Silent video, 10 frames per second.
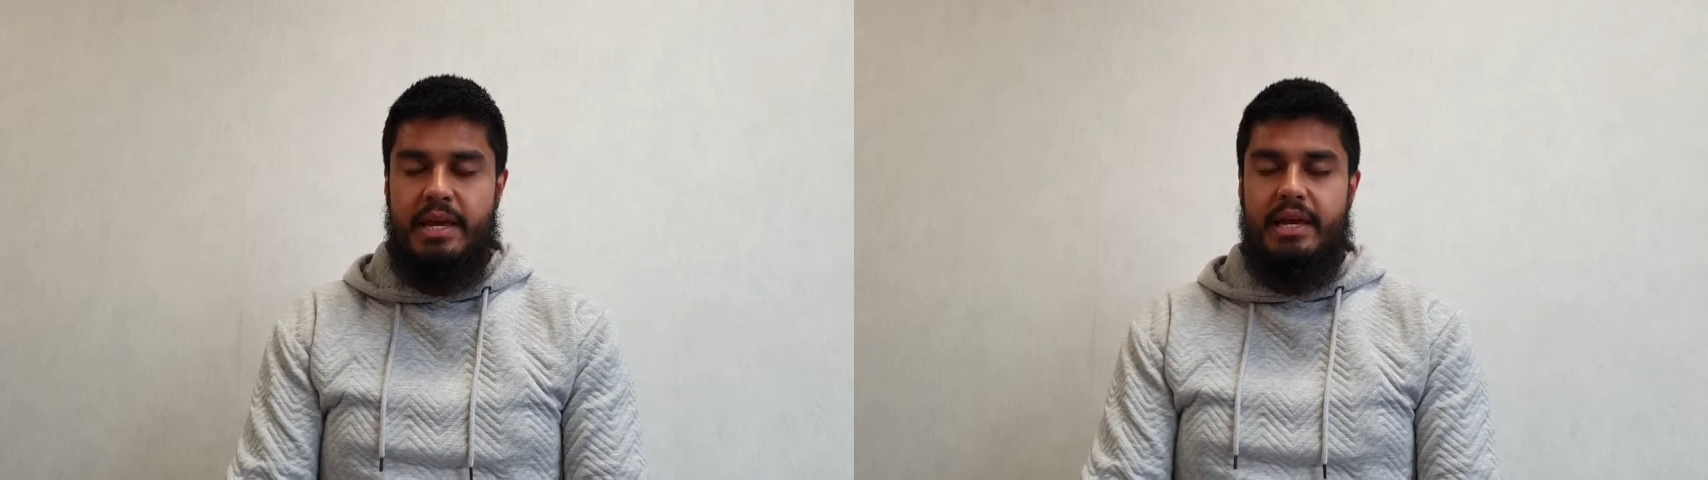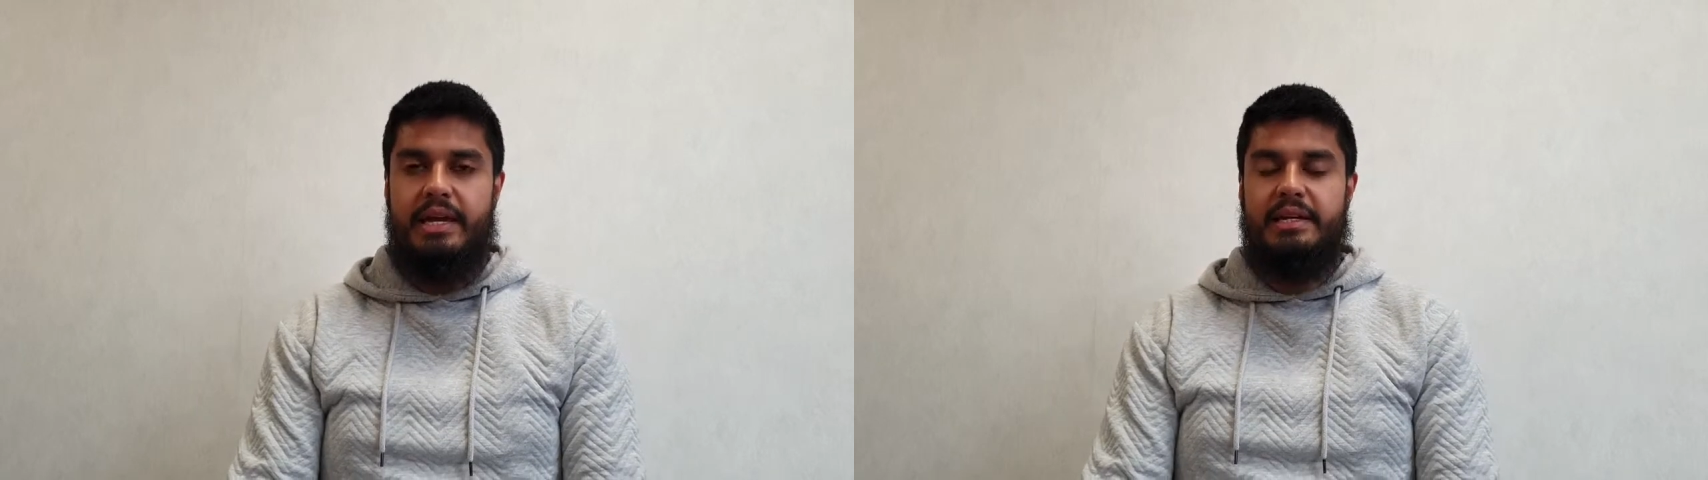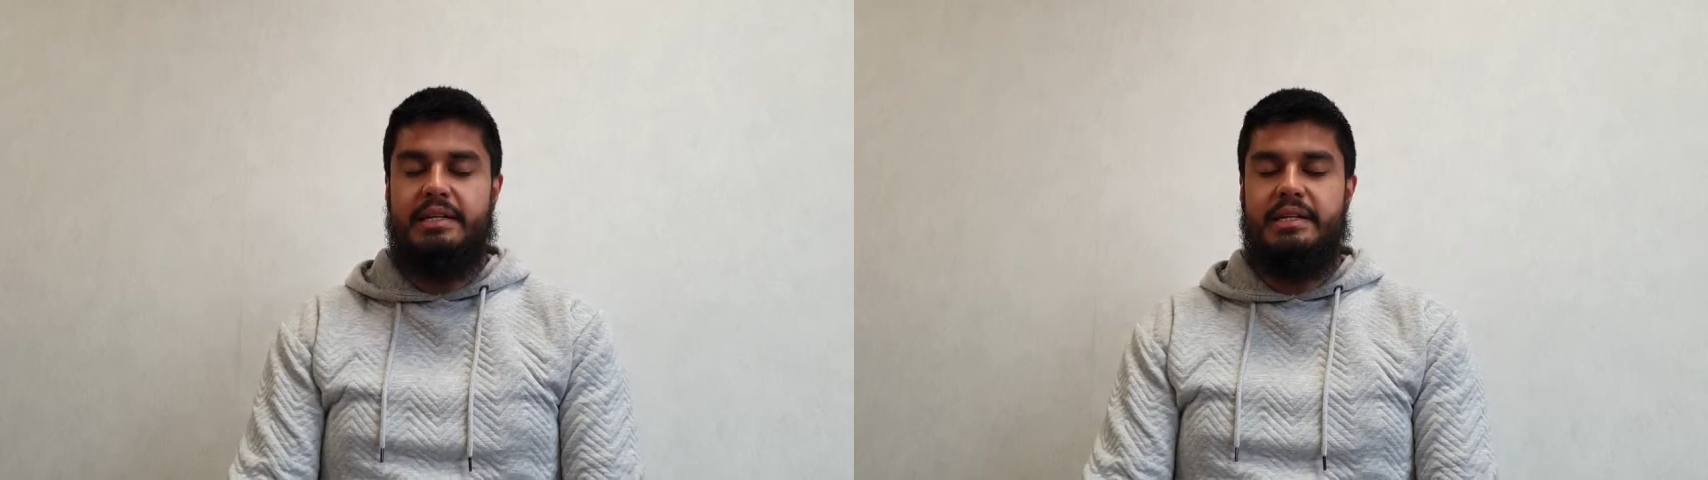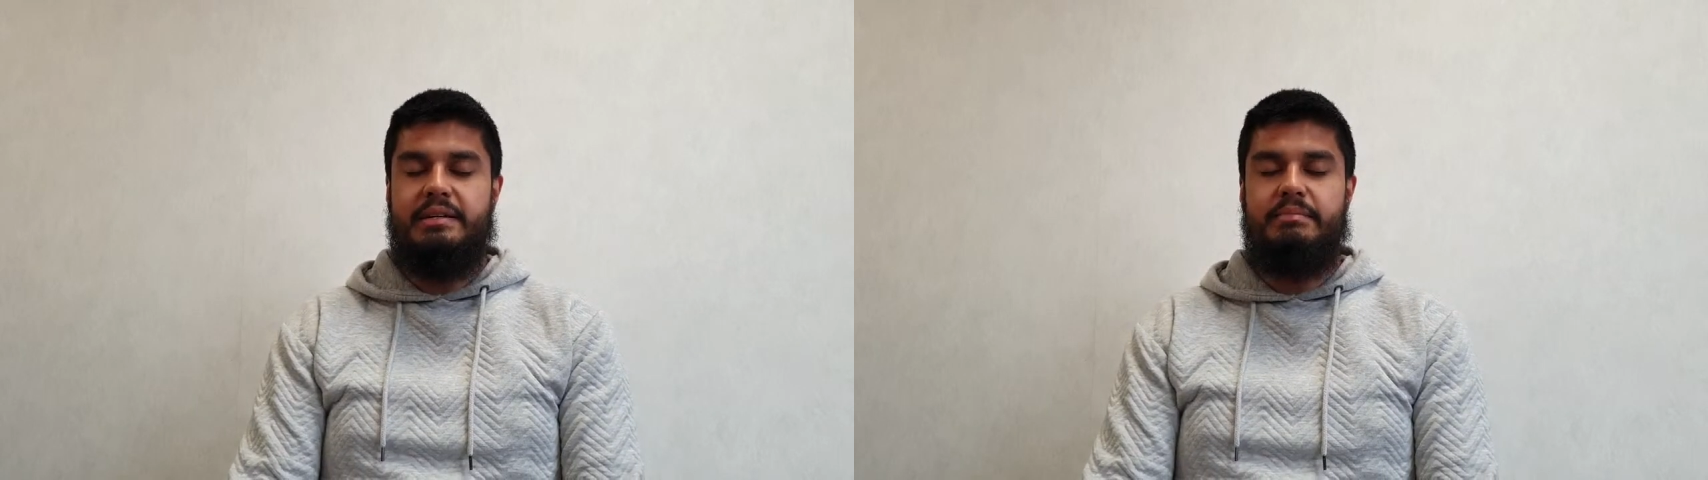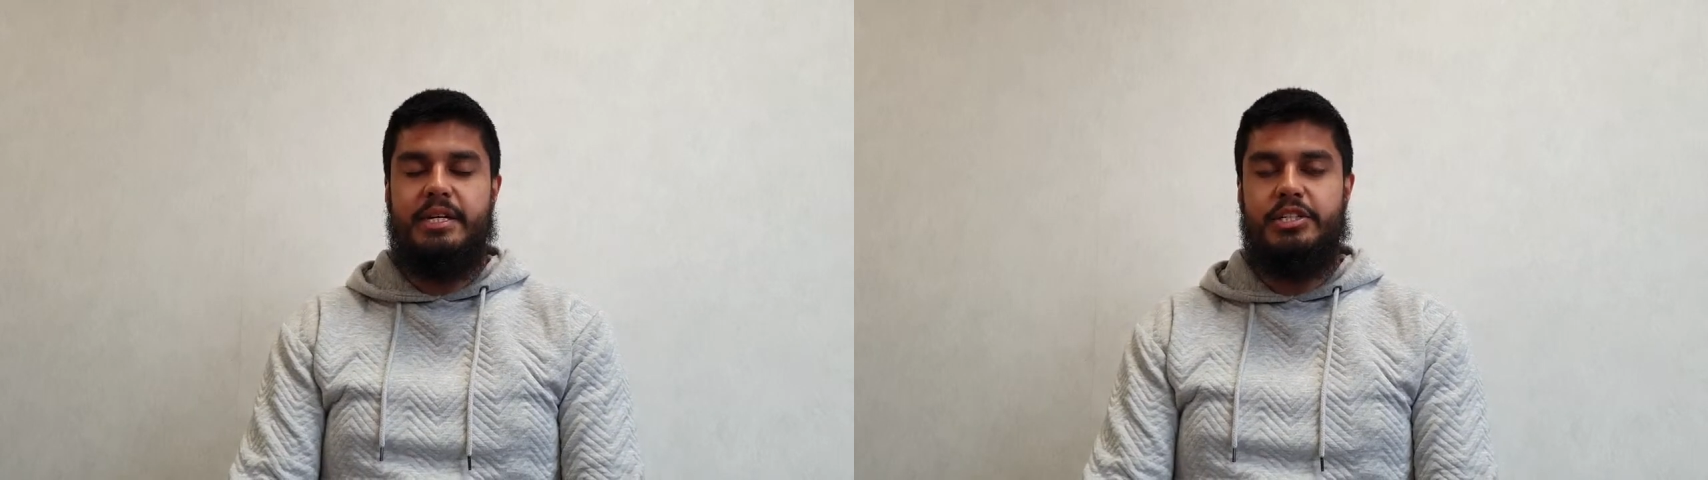And
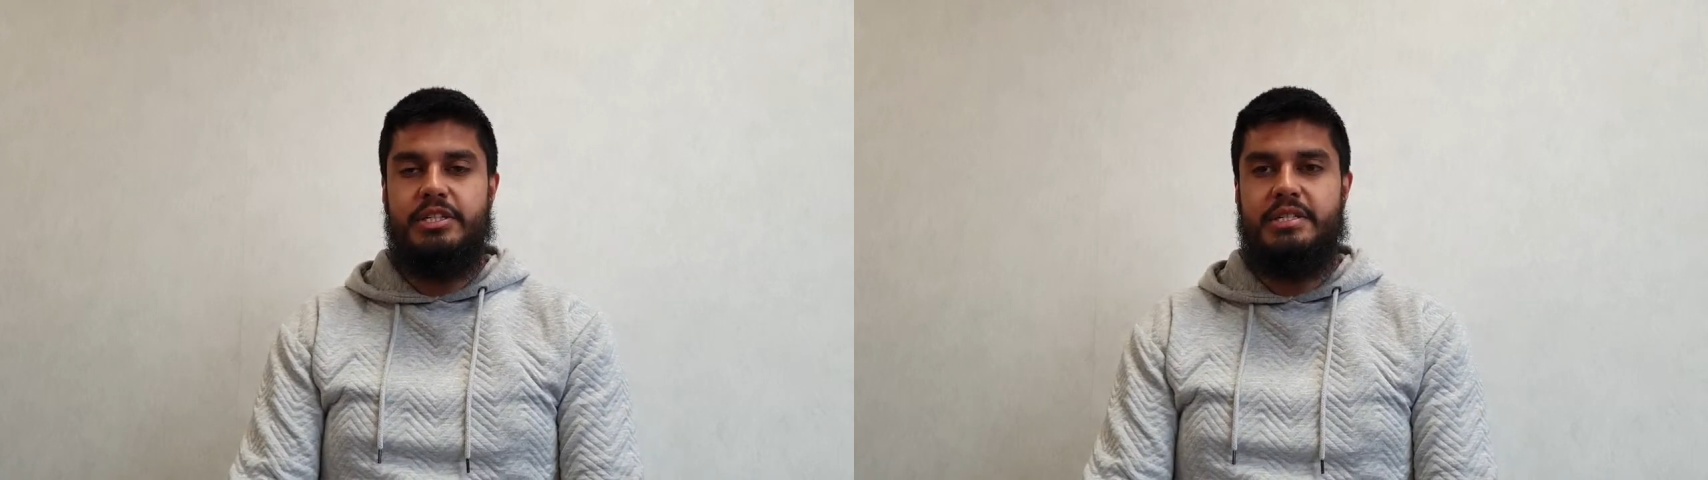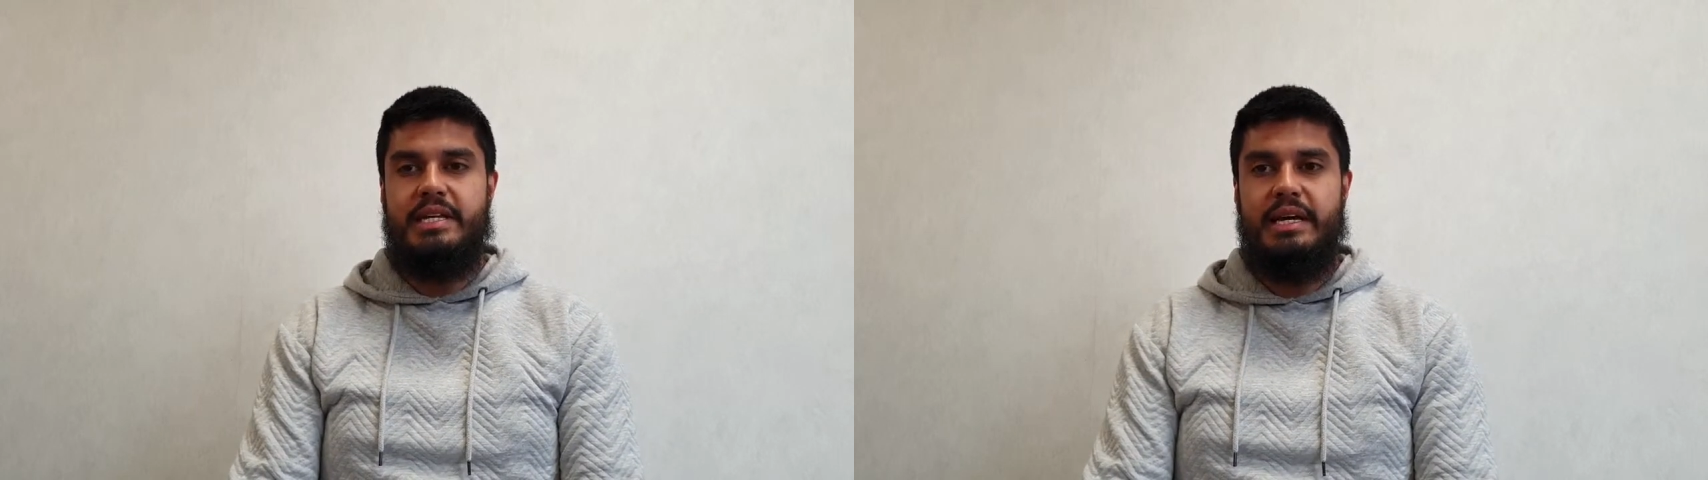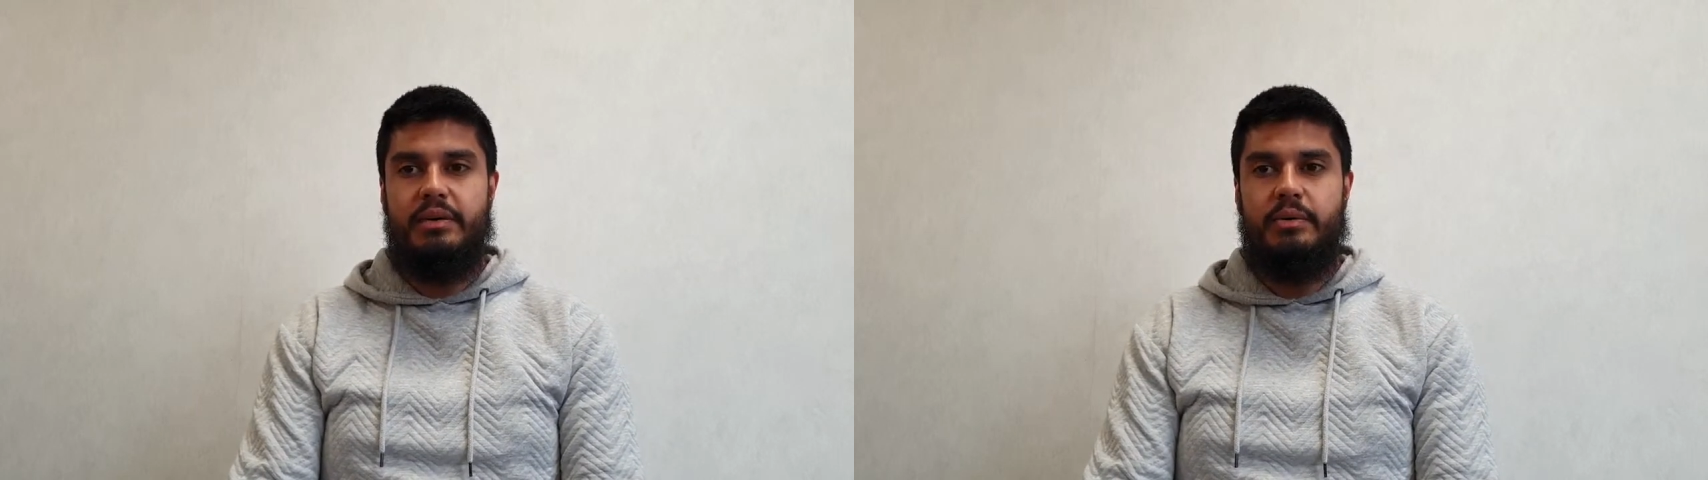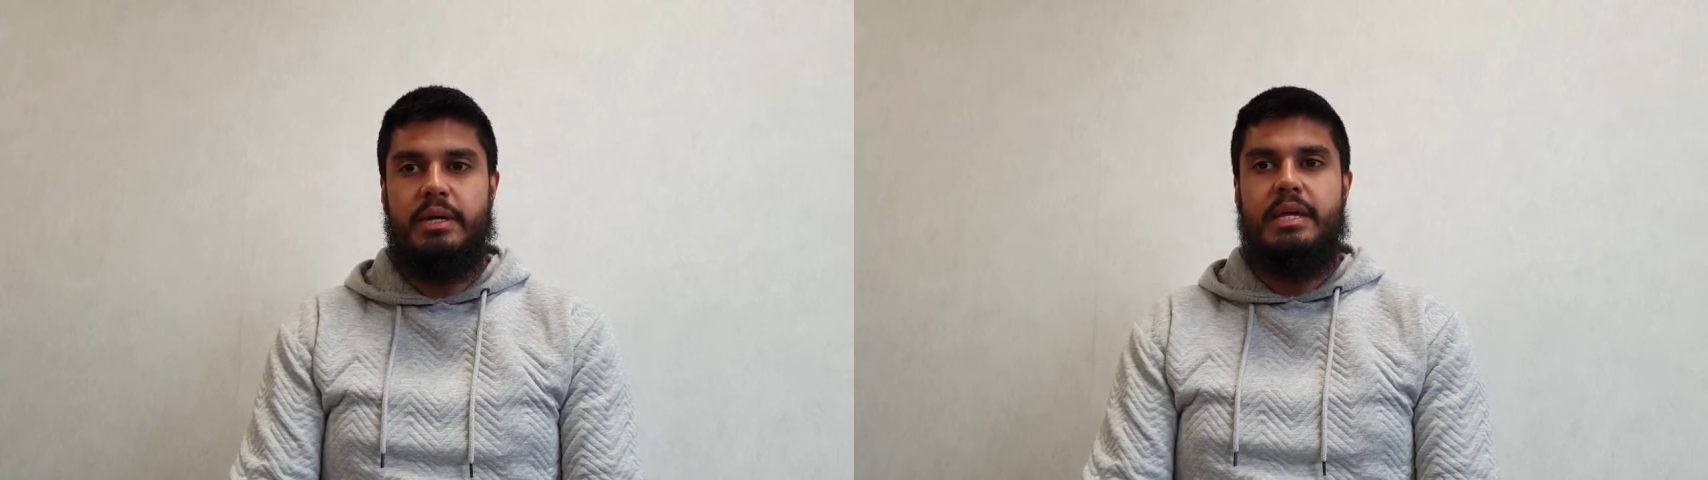it mentions how